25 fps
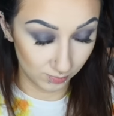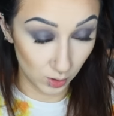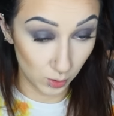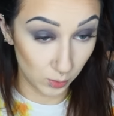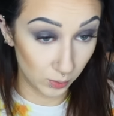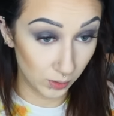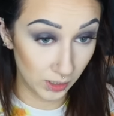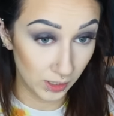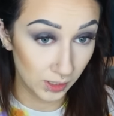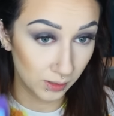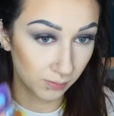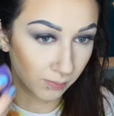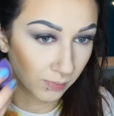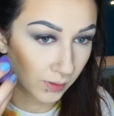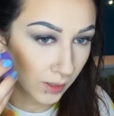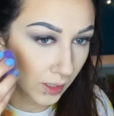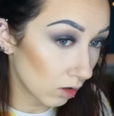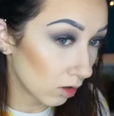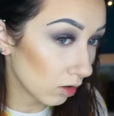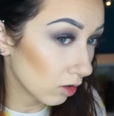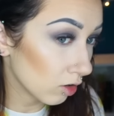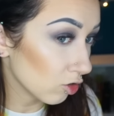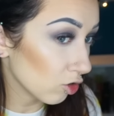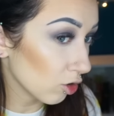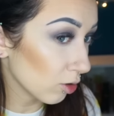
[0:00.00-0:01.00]
okay.
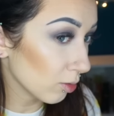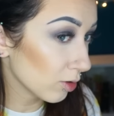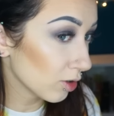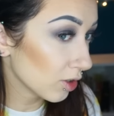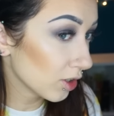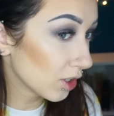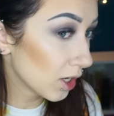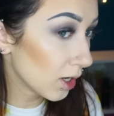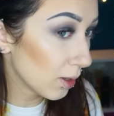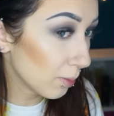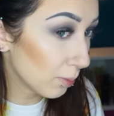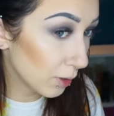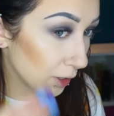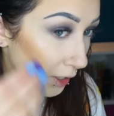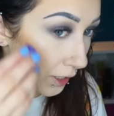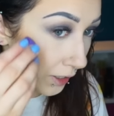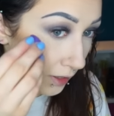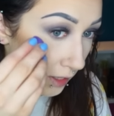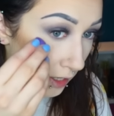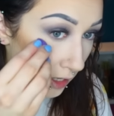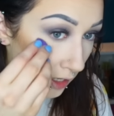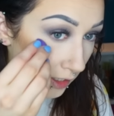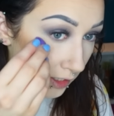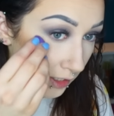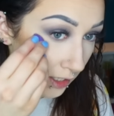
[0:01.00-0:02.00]
So I'm just gonna
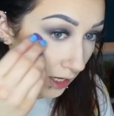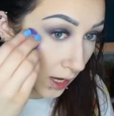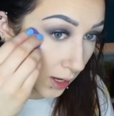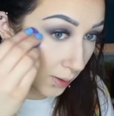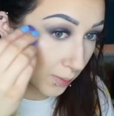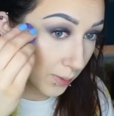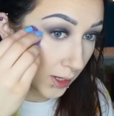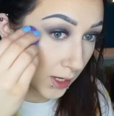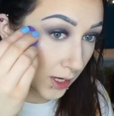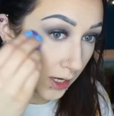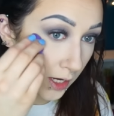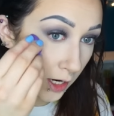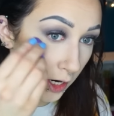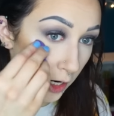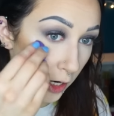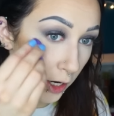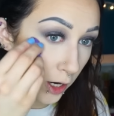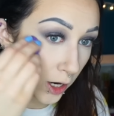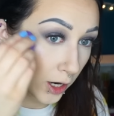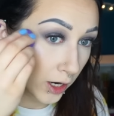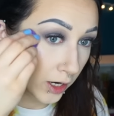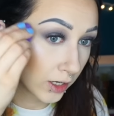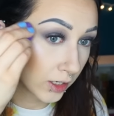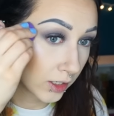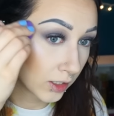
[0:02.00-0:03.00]
put this up
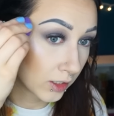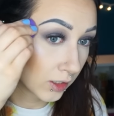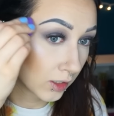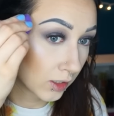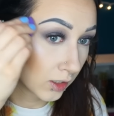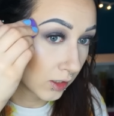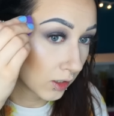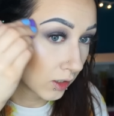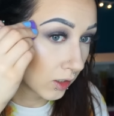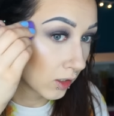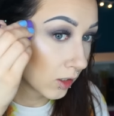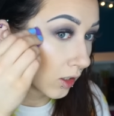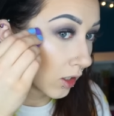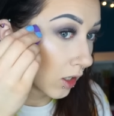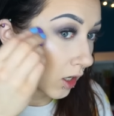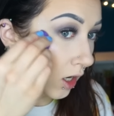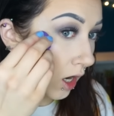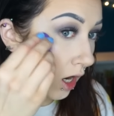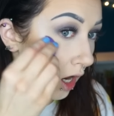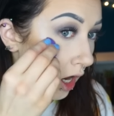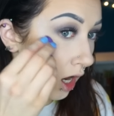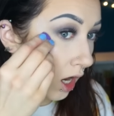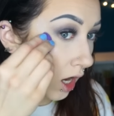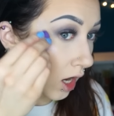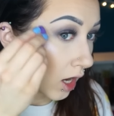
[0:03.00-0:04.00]
here
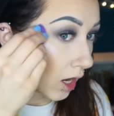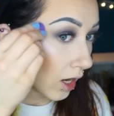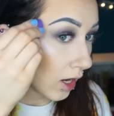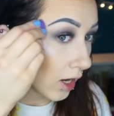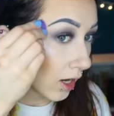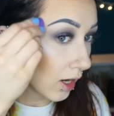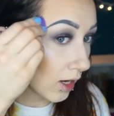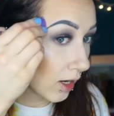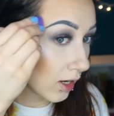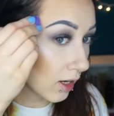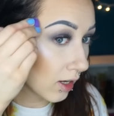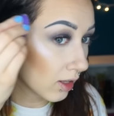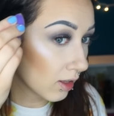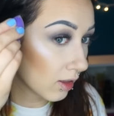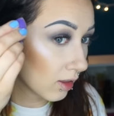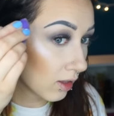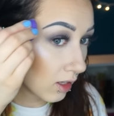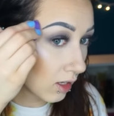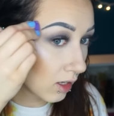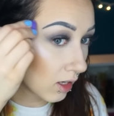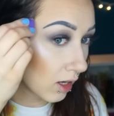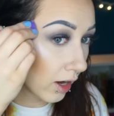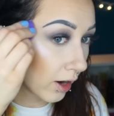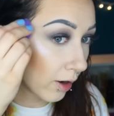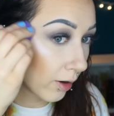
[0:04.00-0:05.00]
in
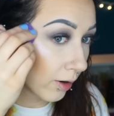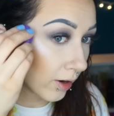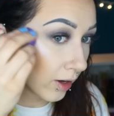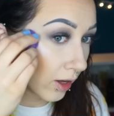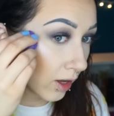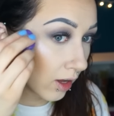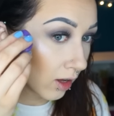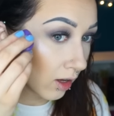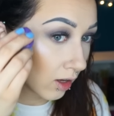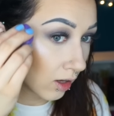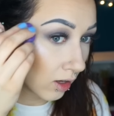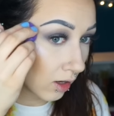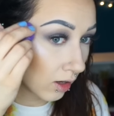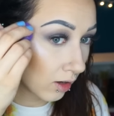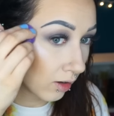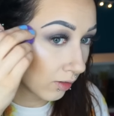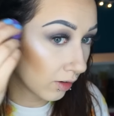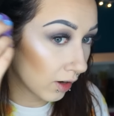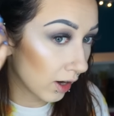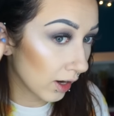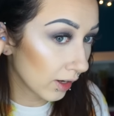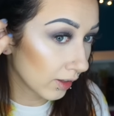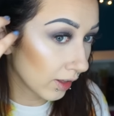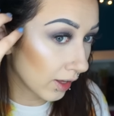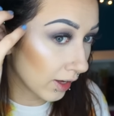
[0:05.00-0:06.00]
the area
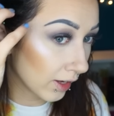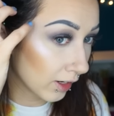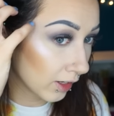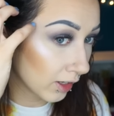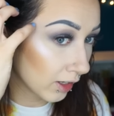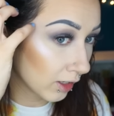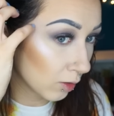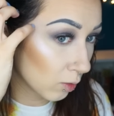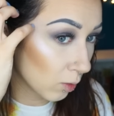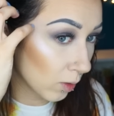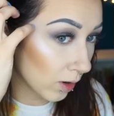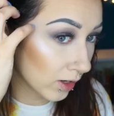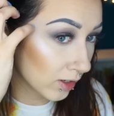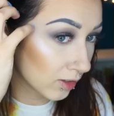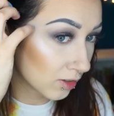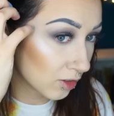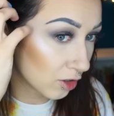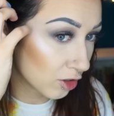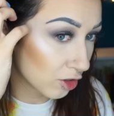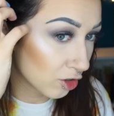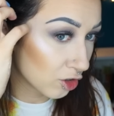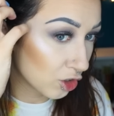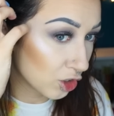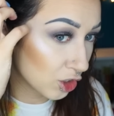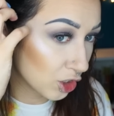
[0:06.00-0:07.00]
of highlighting. Why is
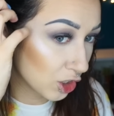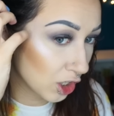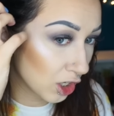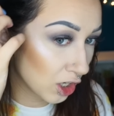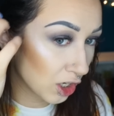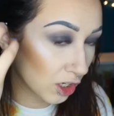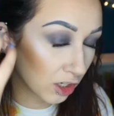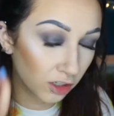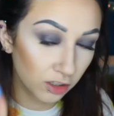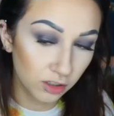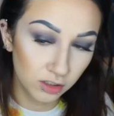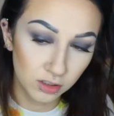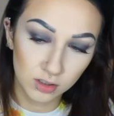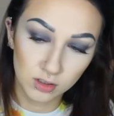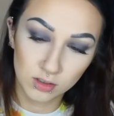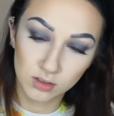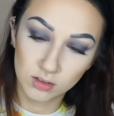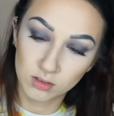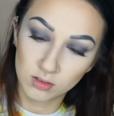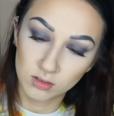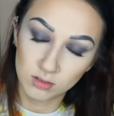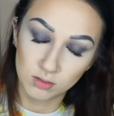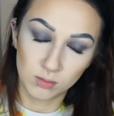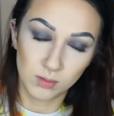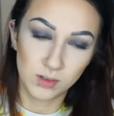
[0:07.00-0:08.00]
there a chunk?
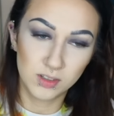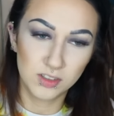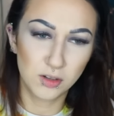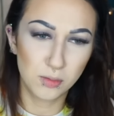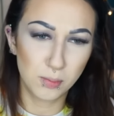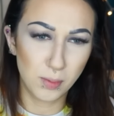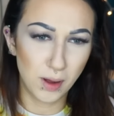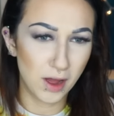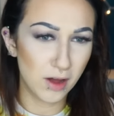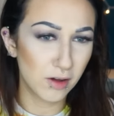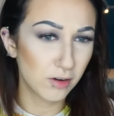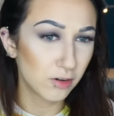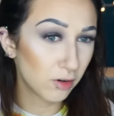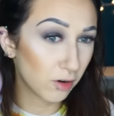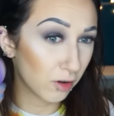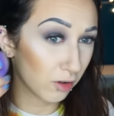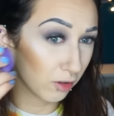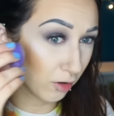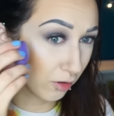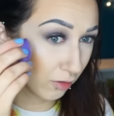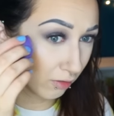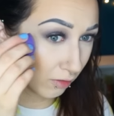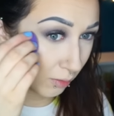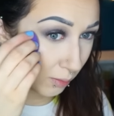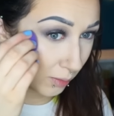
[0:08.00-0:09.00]
Why is there powder
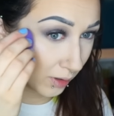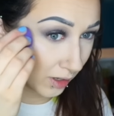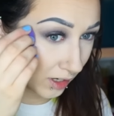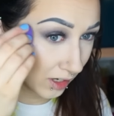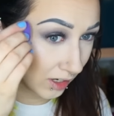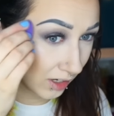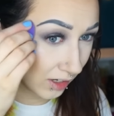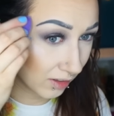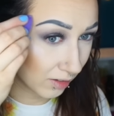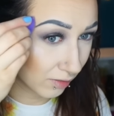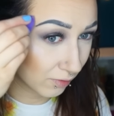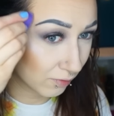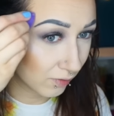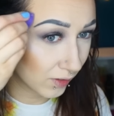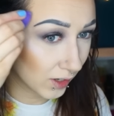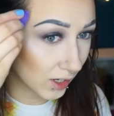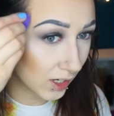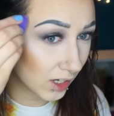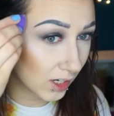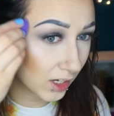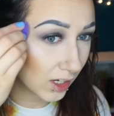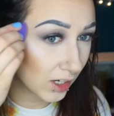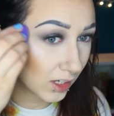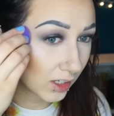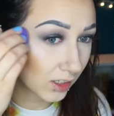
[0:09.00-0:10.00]
all over me? The
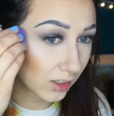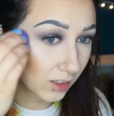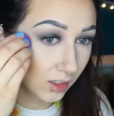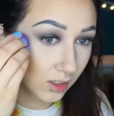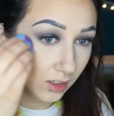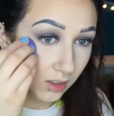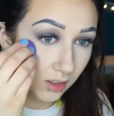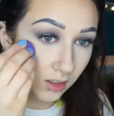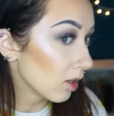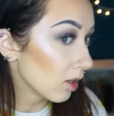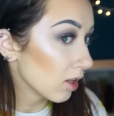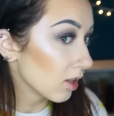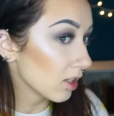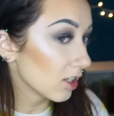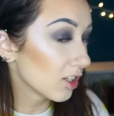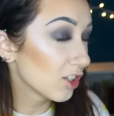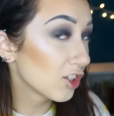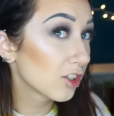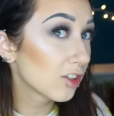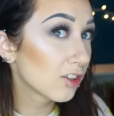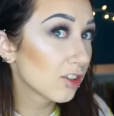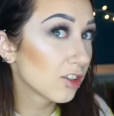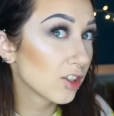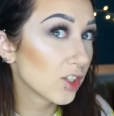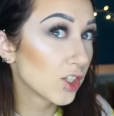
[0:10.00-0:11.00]
fuck? This
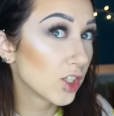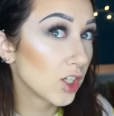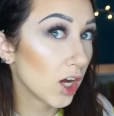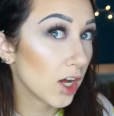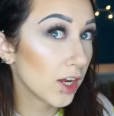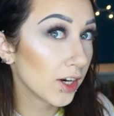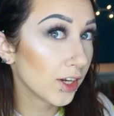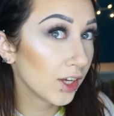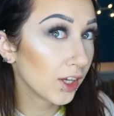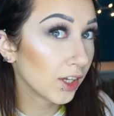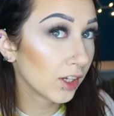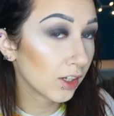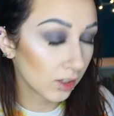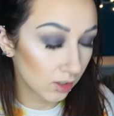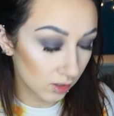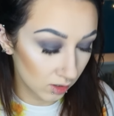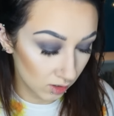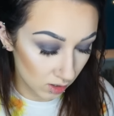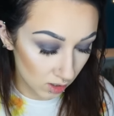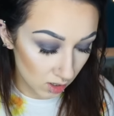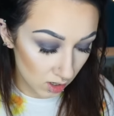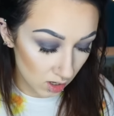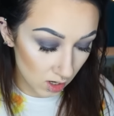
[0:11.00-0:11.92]
looks stunning.